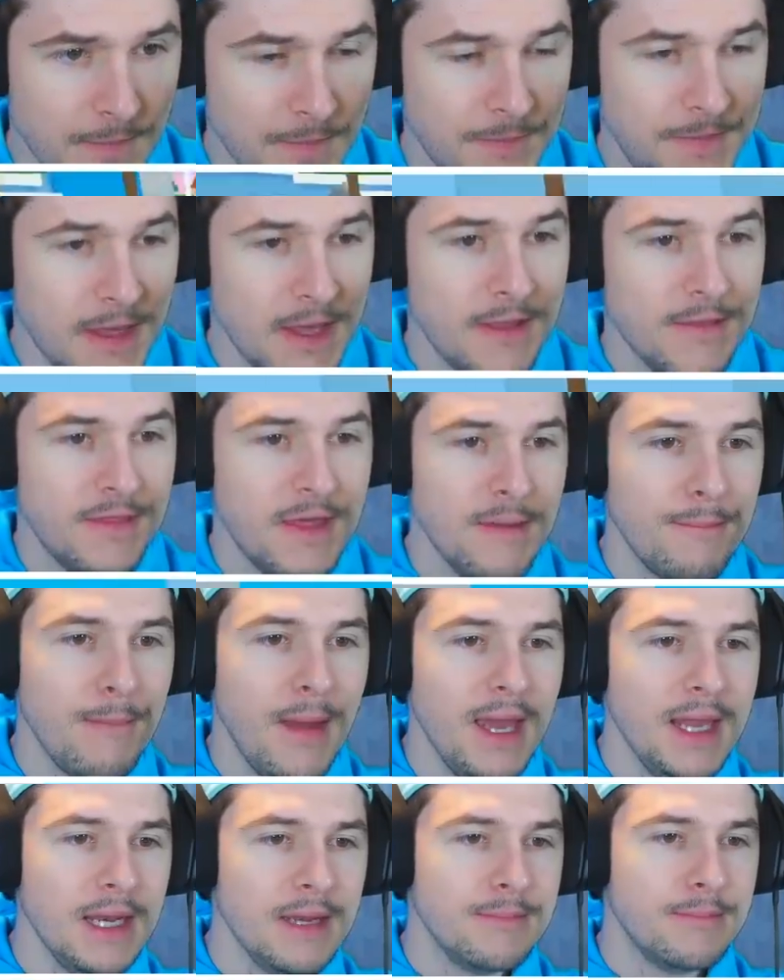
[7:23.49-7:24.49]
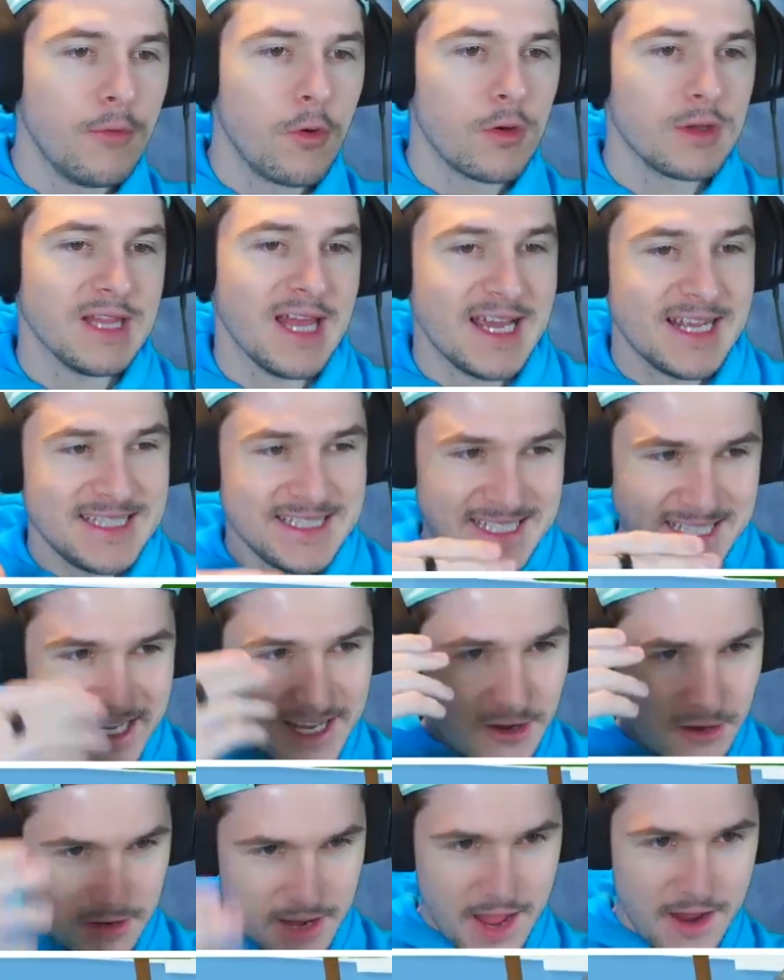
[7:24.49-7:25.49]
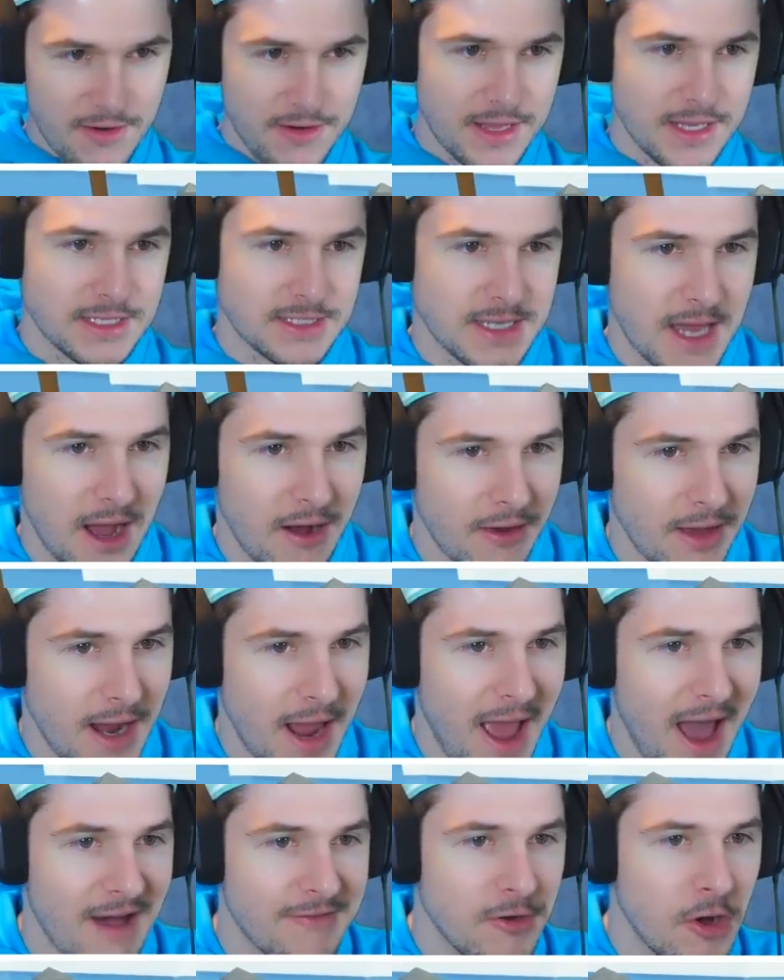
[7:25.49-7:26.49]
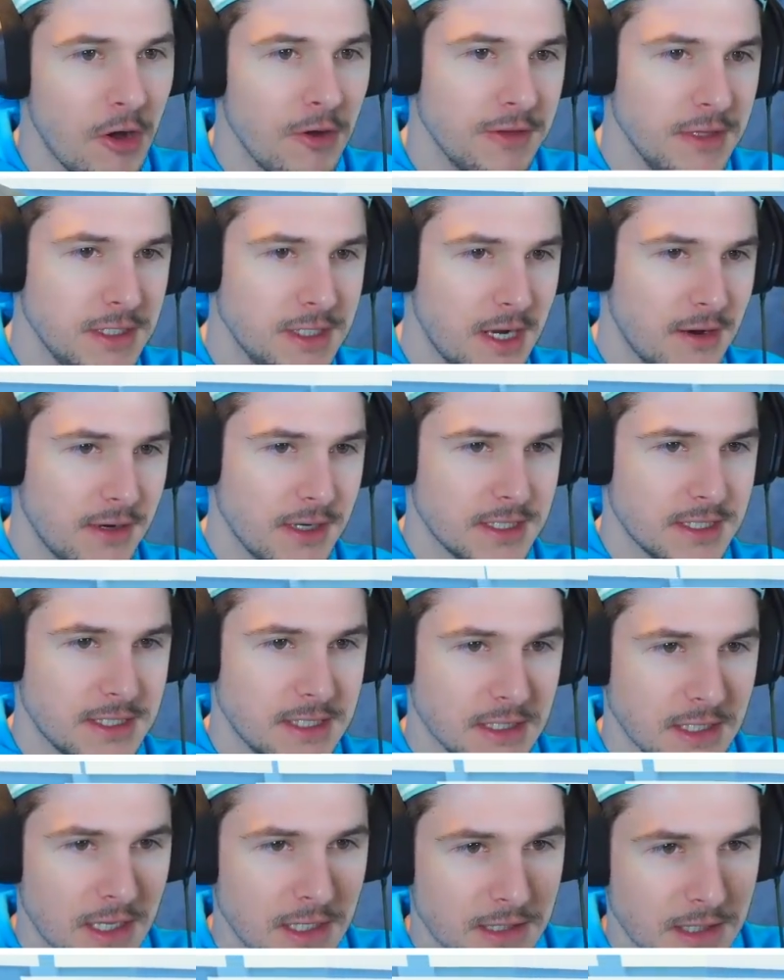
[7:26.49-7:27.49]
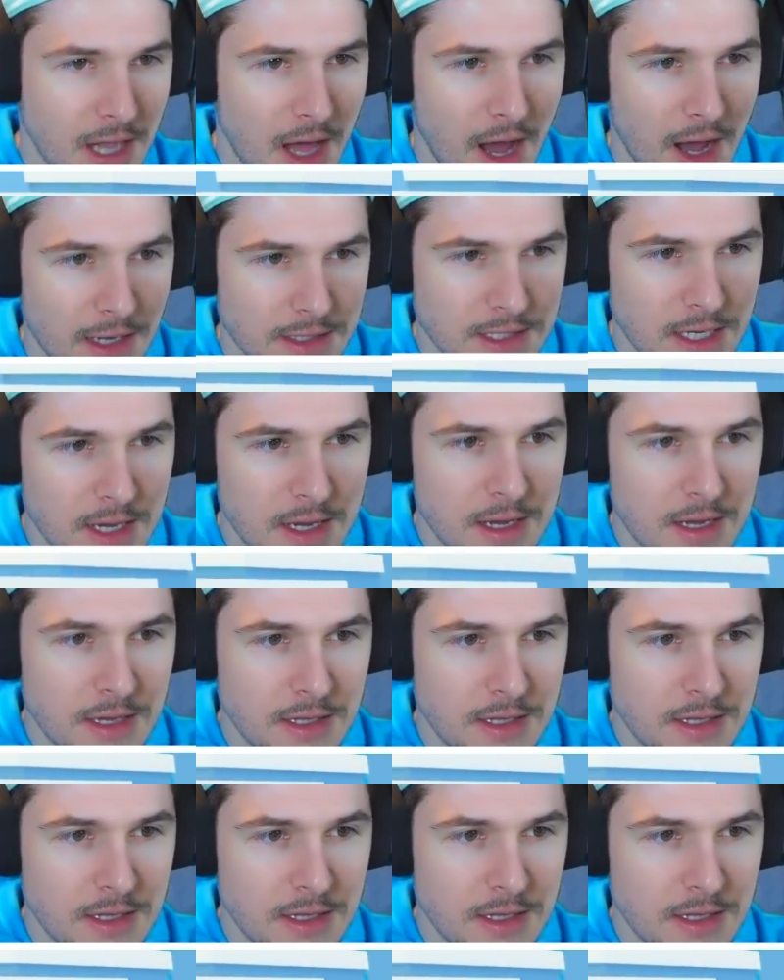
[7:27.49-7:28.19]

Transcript: They, they made it more like tiered areas now, and I have all these areas still unlocked.